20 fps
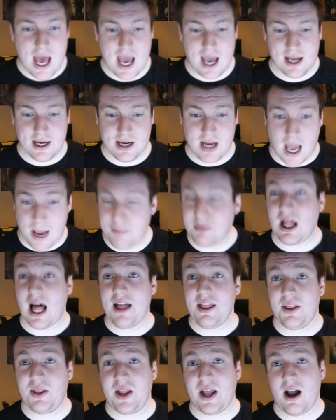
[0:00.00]
And I'm
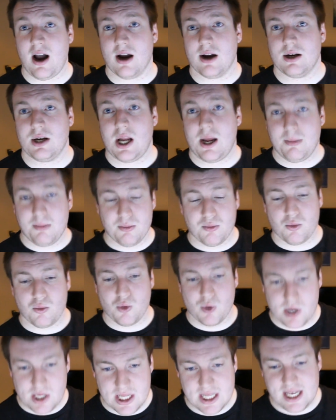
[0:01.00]
glad that they are.
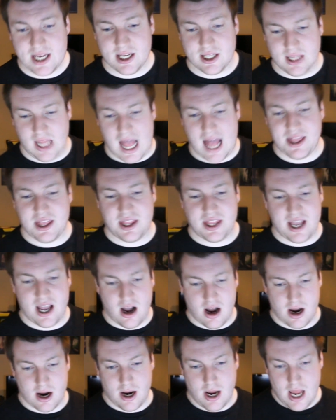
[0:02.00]
I'm really glad that
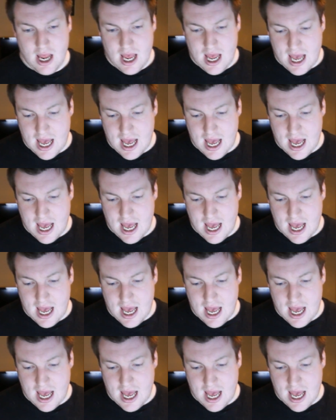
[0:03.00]
they are.